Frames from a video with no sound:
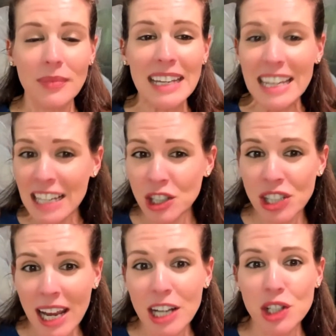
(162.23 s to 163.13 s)
Each
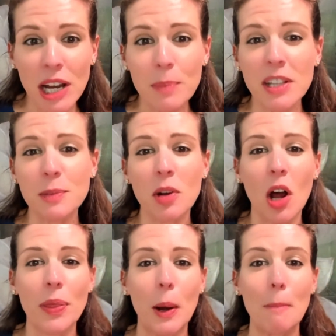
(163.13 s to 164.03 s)
day, champions put on
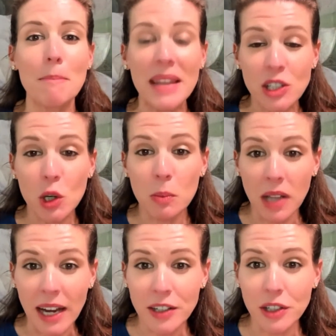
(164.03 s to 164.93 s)
their mental
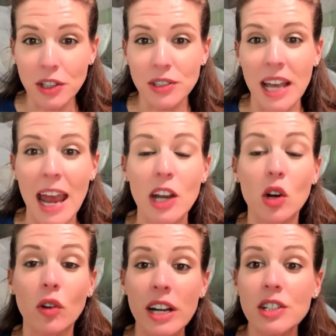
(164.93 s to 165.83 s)
blinders and
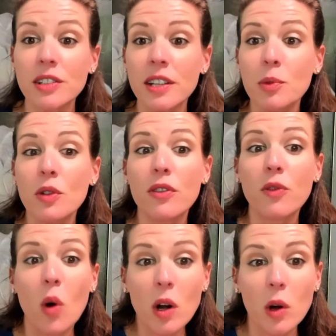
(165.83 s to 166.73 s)
courageously move
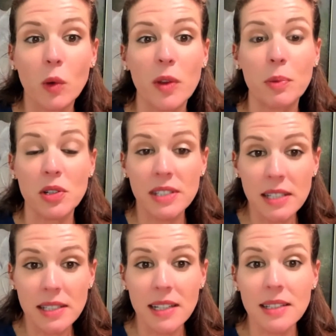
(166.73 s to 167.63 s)
forward with
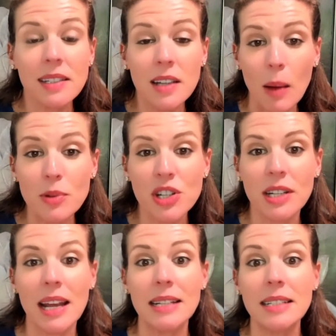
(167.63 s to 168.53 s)
persistence, gumption,
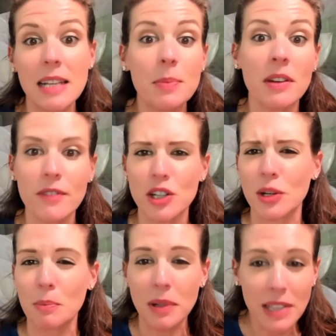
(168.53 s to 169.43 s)
and deep conviction,
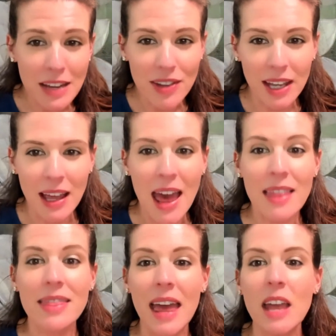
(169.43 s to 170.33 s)
believing
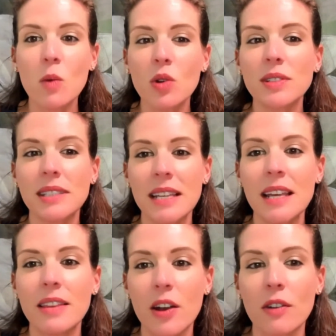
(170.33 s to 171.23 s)
they will see
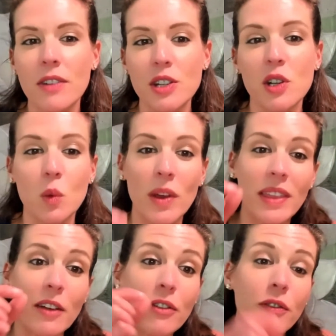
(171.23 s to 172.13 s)
their vision when they
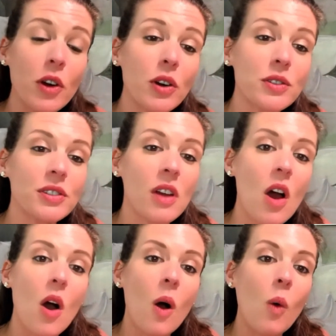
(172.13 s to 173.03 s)
first
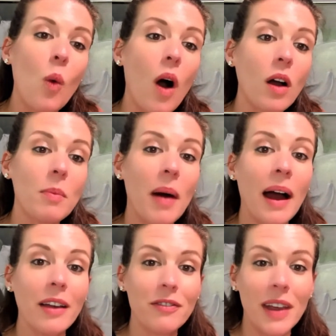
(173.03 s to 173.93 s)
walk by
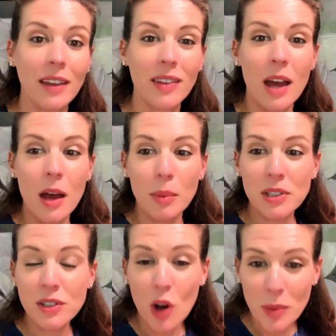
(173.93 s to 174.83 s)
faith. But
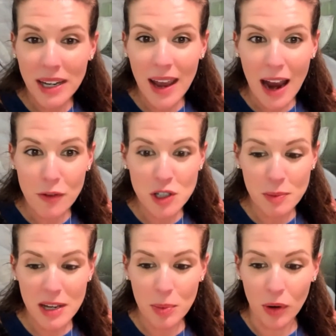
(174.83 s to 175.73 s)
so many average
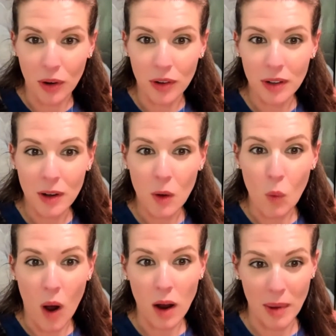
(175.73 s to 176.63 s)
people
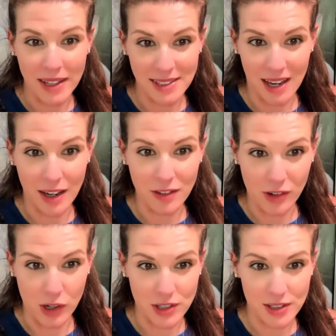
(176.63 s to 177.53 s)
walk by sight
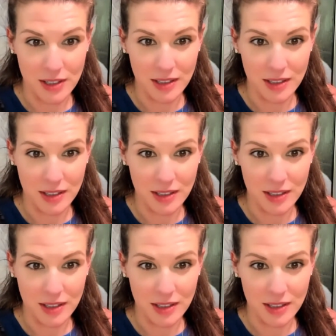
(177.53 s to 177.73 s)
first.